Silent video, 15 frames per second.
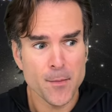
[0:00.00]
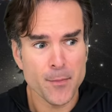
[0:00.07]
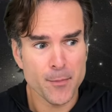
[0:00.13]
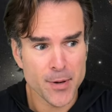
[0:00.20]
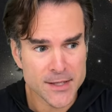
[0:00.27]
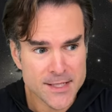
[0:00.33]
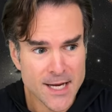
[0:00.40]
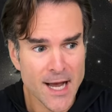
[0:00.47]

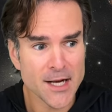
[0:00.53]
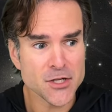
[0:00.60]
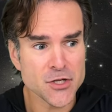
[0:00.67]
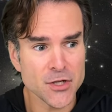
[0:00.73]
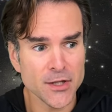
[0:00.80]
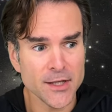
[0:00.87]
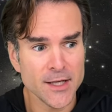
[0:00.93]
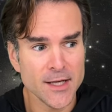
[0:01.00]

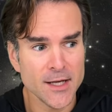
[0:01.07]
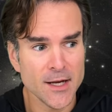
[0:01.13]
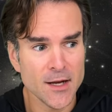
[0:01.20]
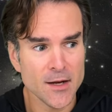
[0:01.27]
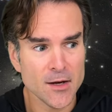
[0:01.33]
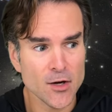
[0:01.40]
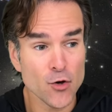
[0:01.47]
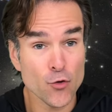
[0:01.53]
potentially
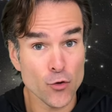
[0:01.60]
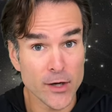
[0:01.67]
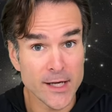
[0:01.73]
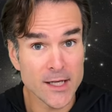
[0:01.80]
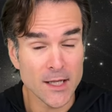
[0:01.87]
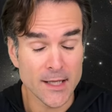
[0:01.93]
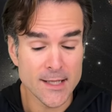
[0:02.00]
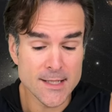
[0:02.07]

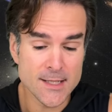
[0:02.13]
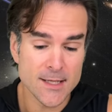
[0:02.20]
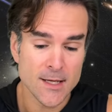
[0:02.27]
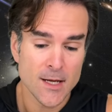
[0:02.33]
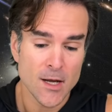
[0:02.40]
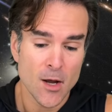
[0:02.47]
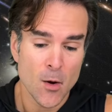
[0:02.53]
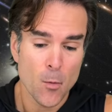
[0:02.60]
greenlit,
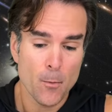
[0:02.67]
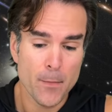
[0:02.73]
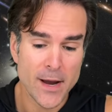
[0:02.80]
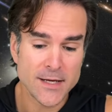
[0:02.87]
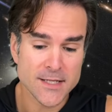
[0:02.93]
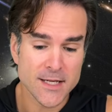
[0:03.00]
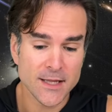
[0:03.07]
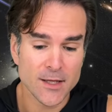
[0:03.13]

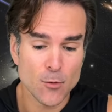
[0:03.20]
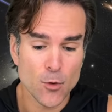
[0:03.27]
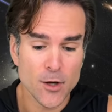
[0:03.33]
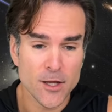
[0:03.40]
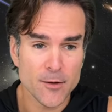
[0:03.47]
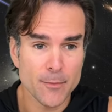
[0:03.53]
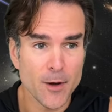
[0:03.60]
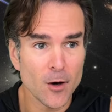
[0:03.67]
basically
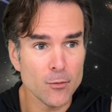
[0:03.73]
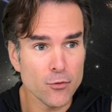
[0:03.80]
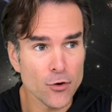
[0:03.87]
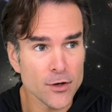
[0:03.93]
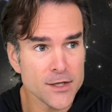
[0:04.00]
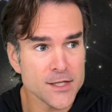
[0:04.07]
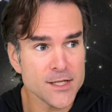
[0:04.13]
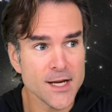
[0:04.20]
with Mel
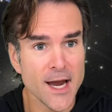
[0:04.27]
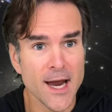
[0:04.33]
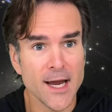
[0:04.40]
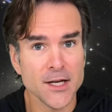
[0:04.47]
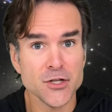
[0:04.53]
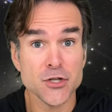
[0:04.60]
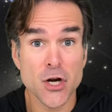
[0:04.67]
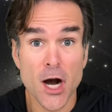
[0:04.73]
Brooks
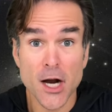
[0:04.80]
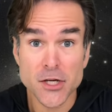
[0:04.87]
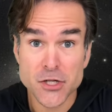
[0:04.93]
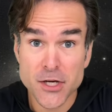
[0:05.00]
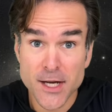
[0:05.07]
and Josh